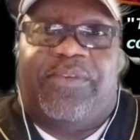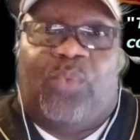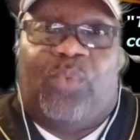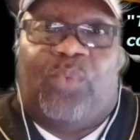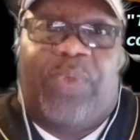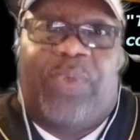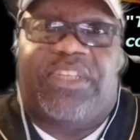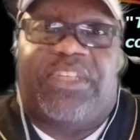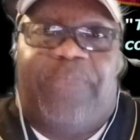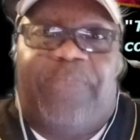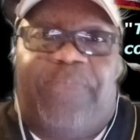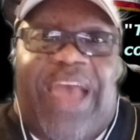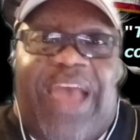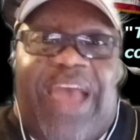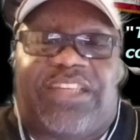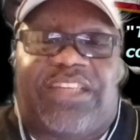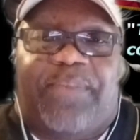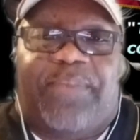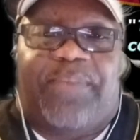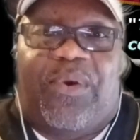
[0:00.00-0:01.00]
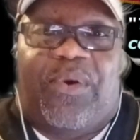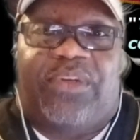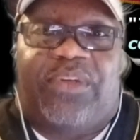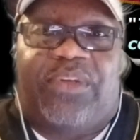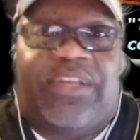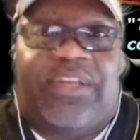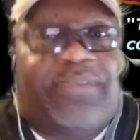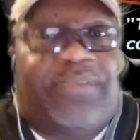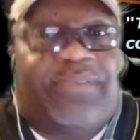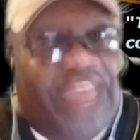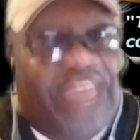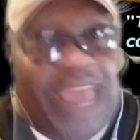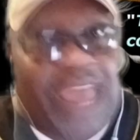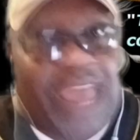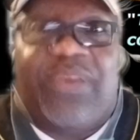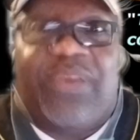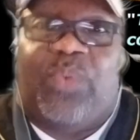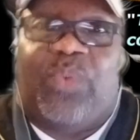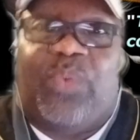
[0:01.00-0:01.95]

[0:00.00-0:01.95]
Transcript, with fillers: women's basketball, then damn it,